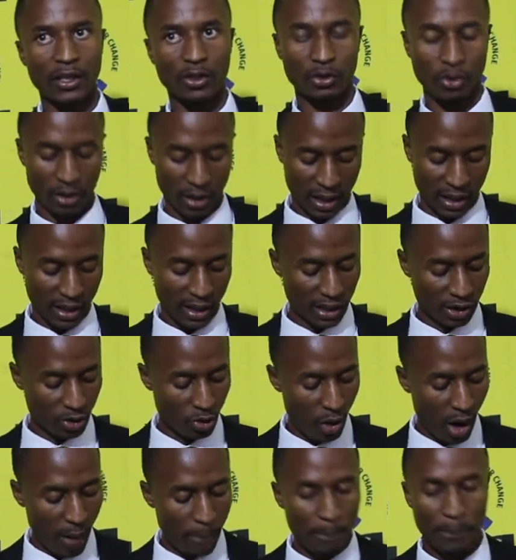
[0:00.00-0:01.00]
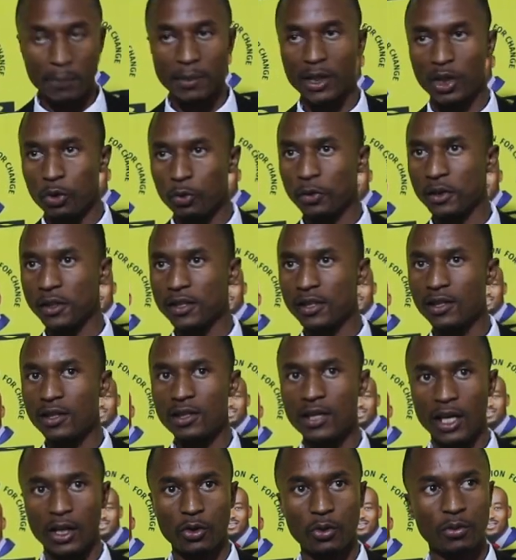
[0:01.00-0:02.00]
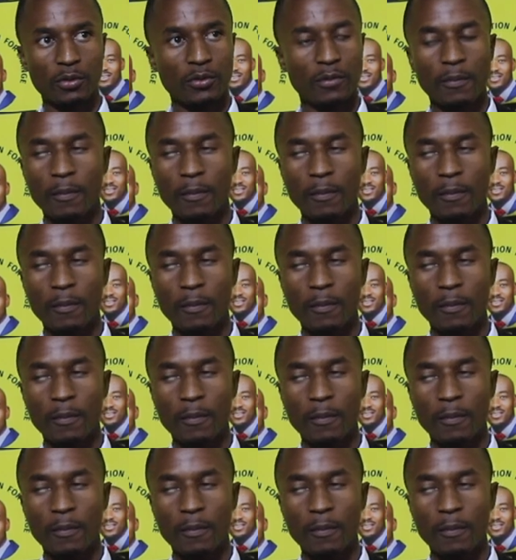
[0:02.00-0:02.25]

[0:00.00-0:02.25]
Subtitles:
so that there is no ambiguity. Thank you.